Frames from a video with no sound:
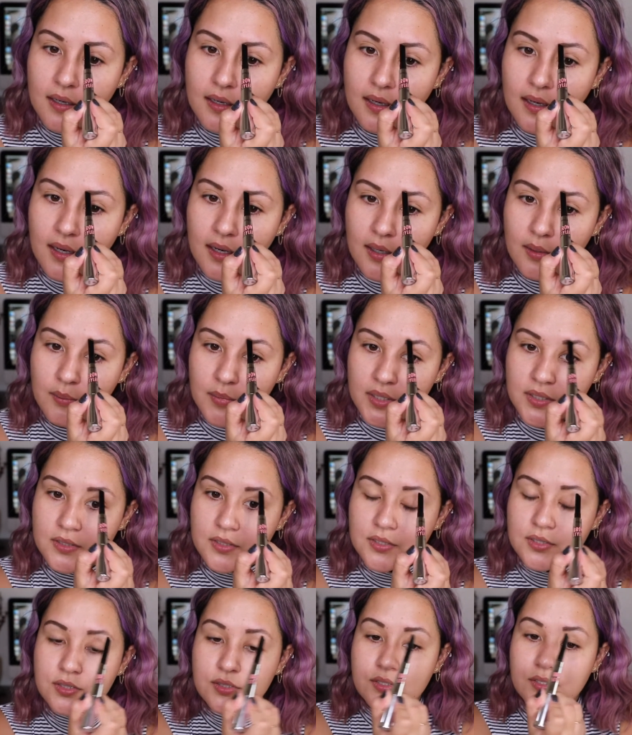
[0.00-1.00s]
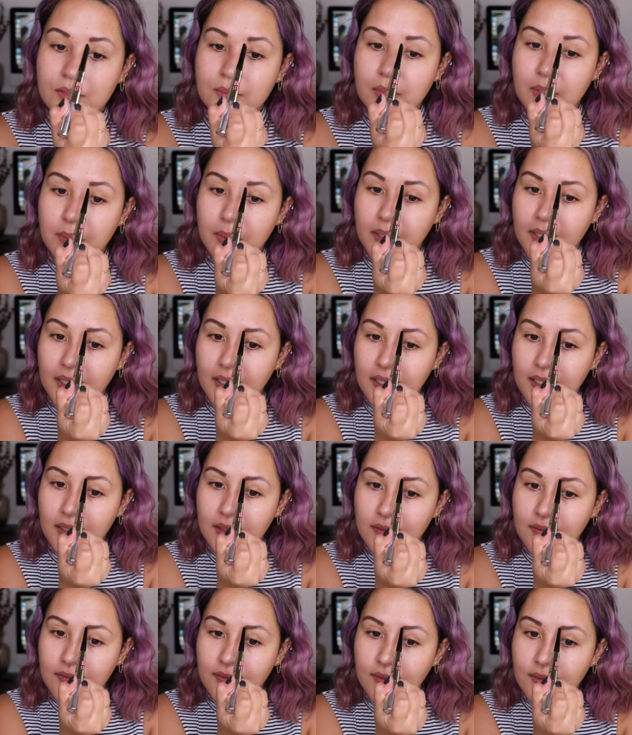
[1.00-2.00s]
how much you should be
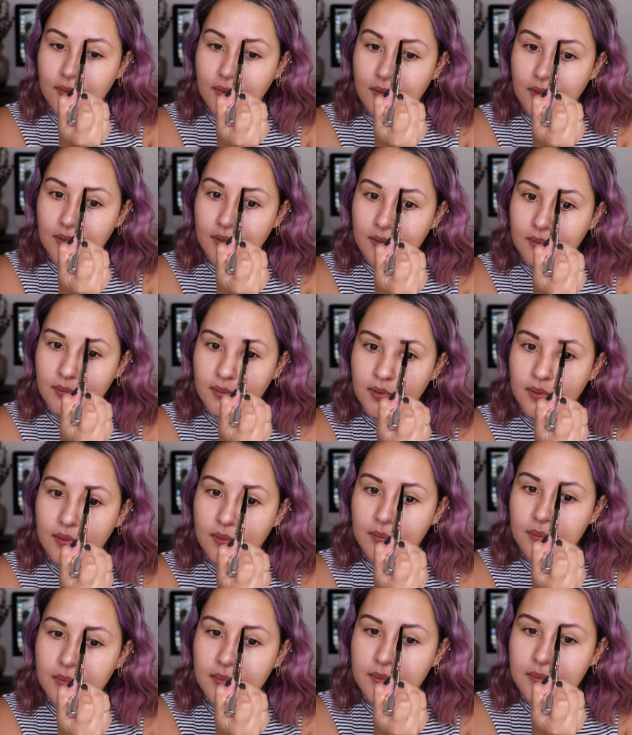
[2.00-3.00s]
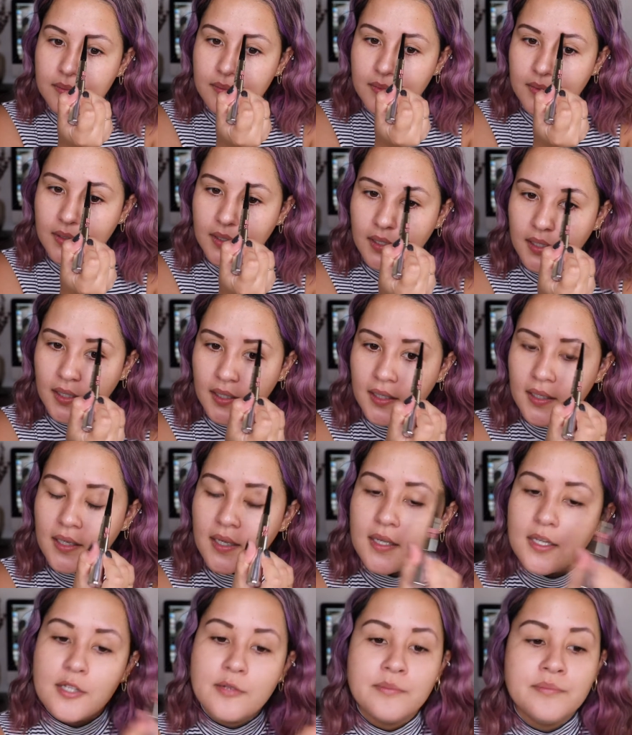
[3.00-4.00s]
paying for a room, okay?
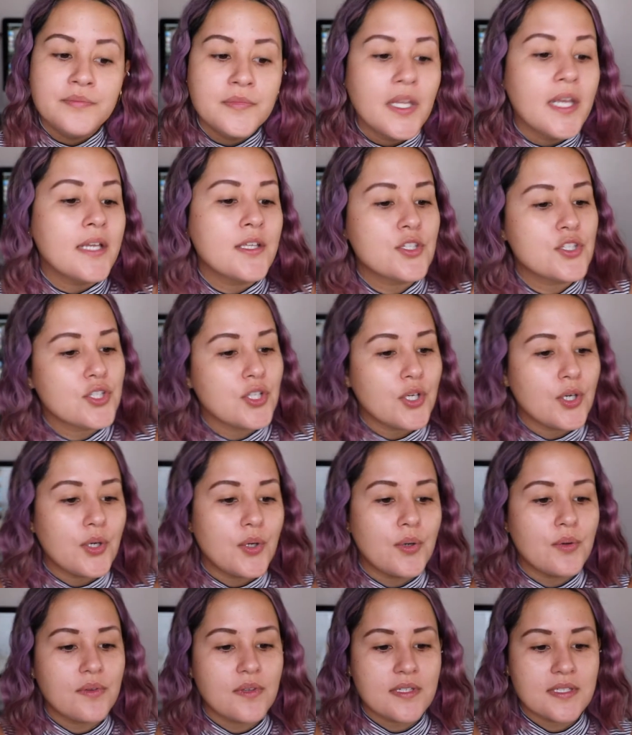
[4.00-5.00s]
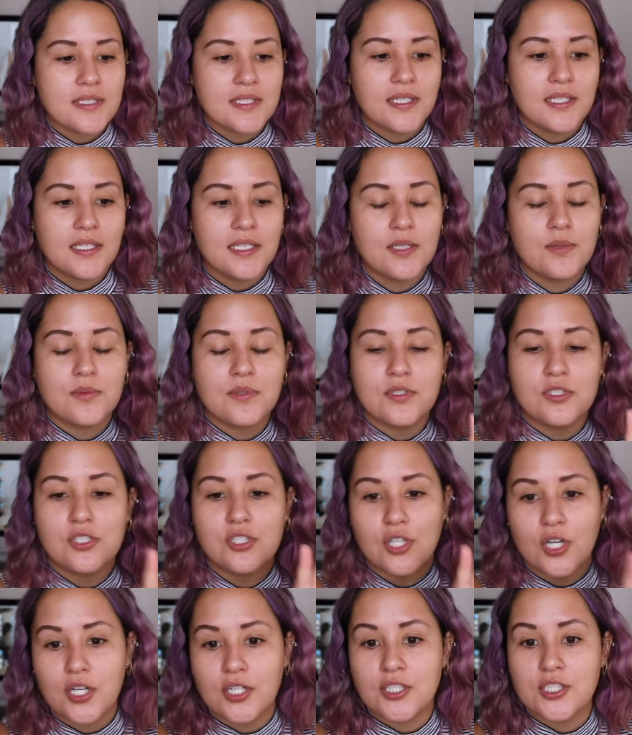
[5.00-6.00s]
And so this lady was
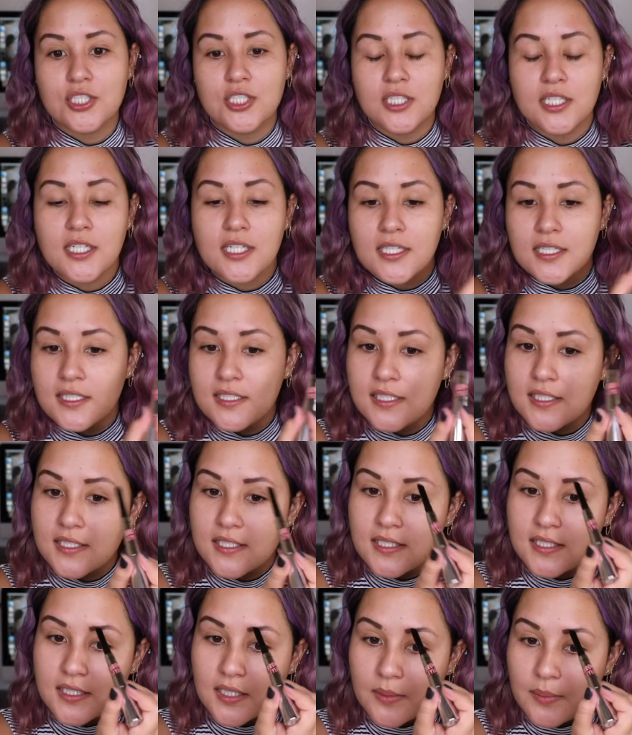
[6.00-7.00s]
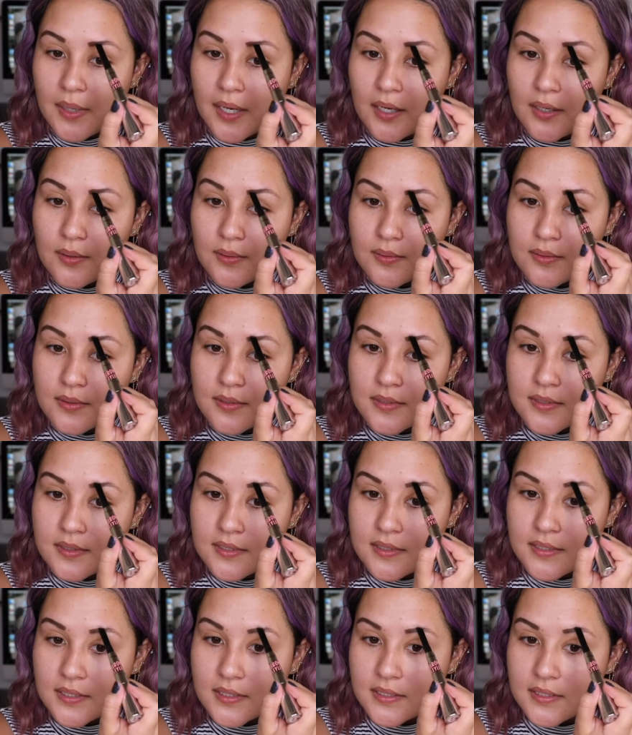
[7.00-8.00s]
charging us about
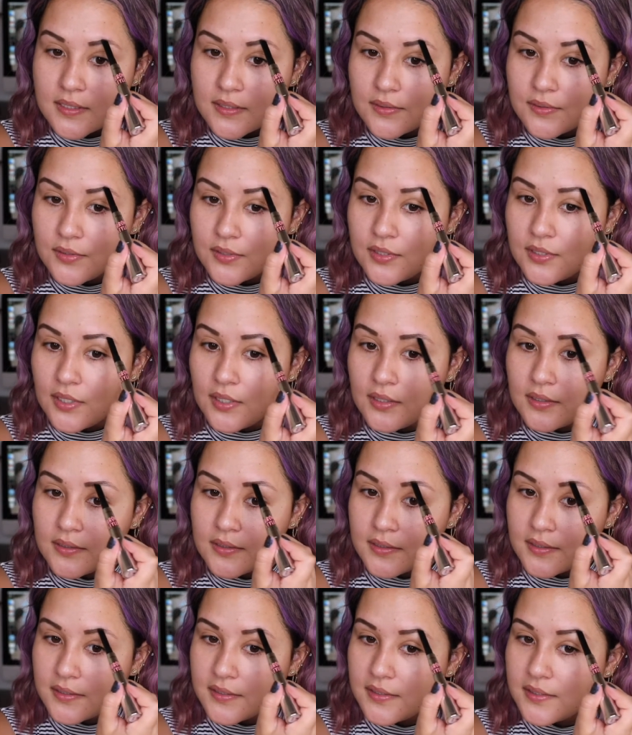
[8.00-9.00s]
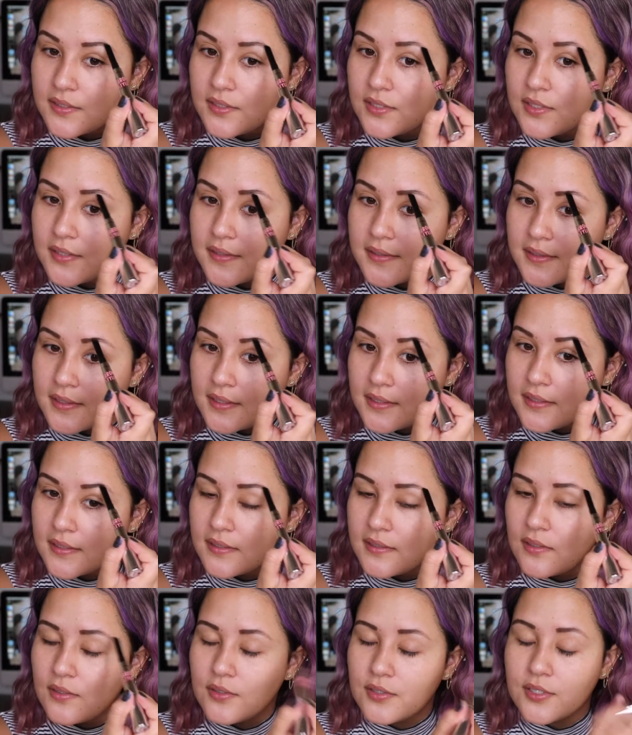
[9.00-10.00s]
$600
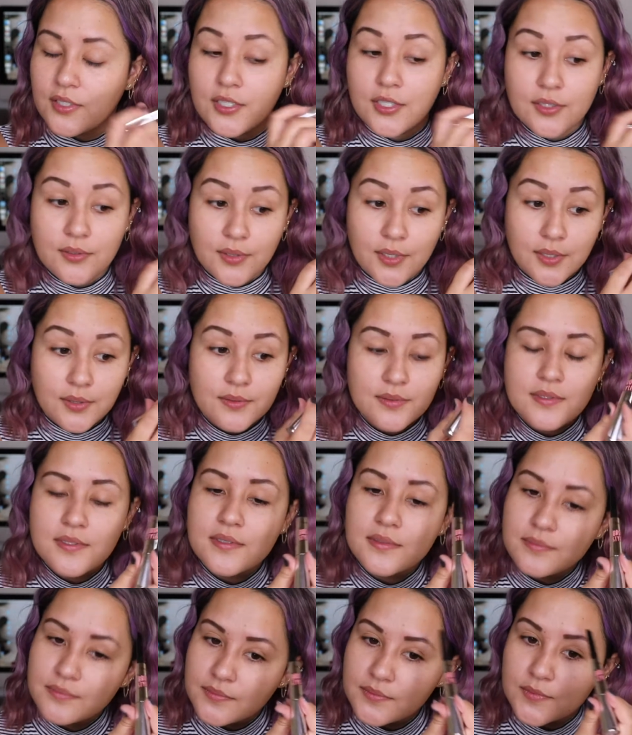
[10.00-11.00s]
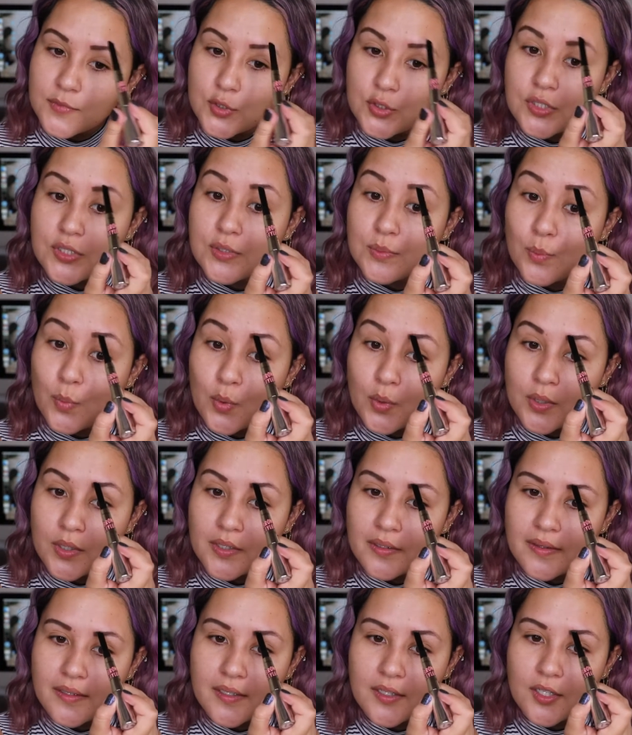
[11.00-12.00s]
or euros, which is more
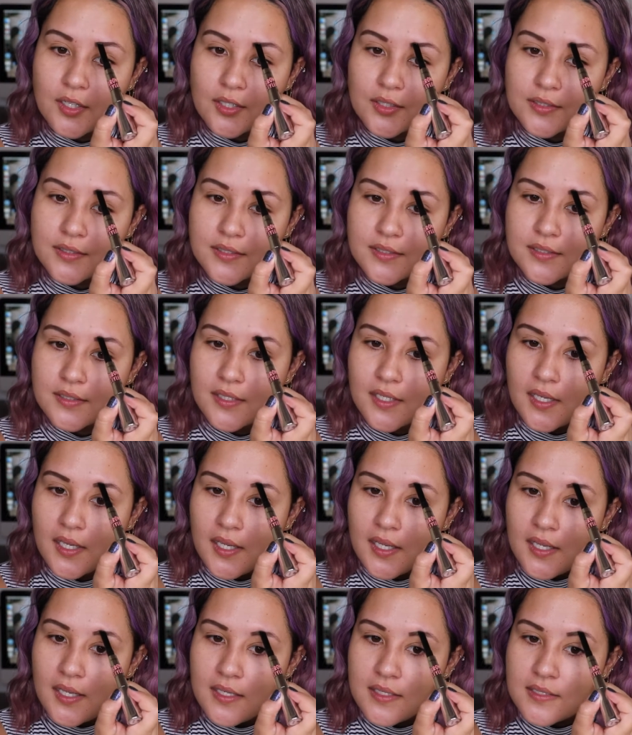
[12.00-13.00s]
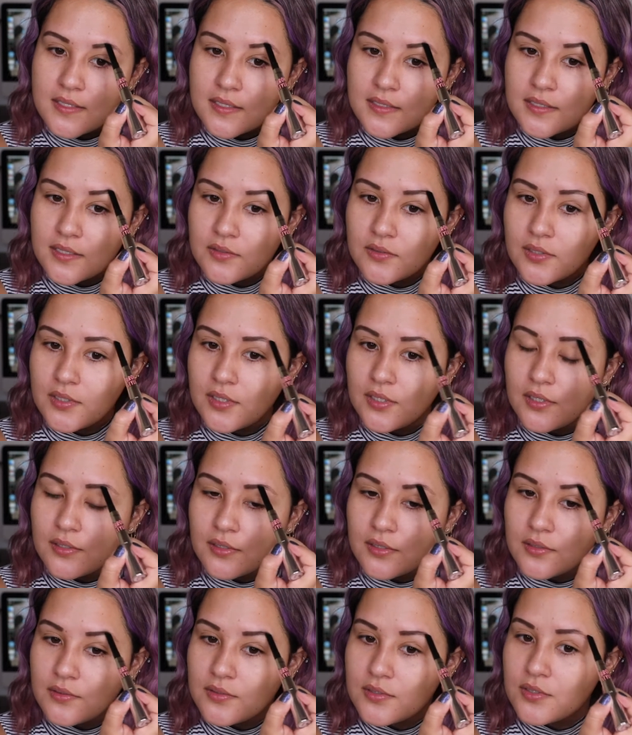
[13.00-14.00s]
than dollars, 600
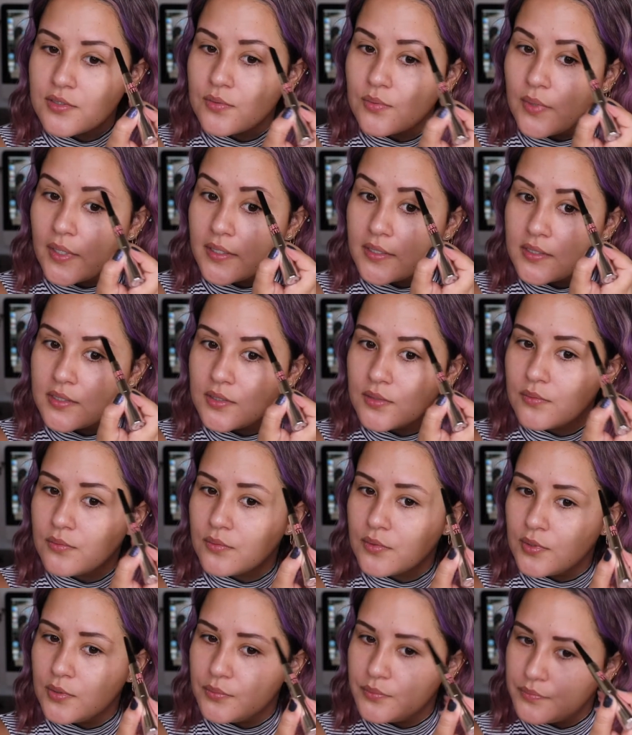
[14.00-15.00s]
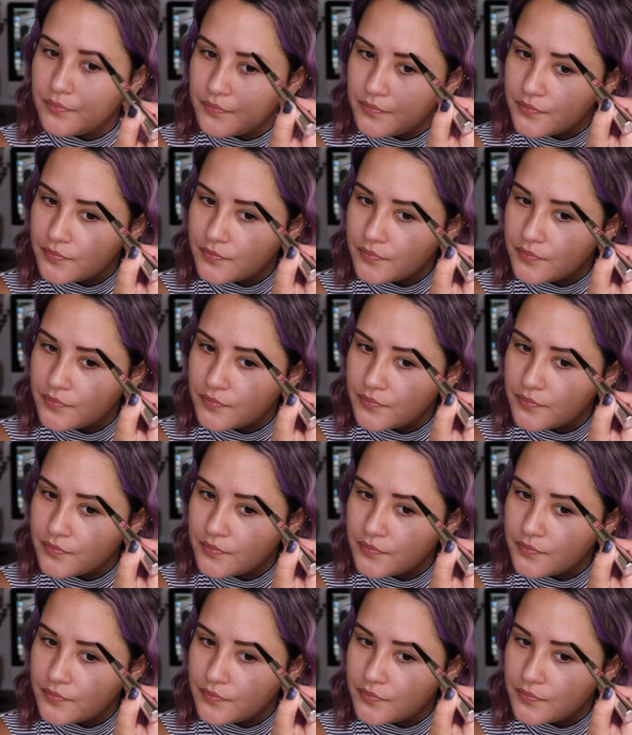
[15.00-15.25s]
euros to rent a room.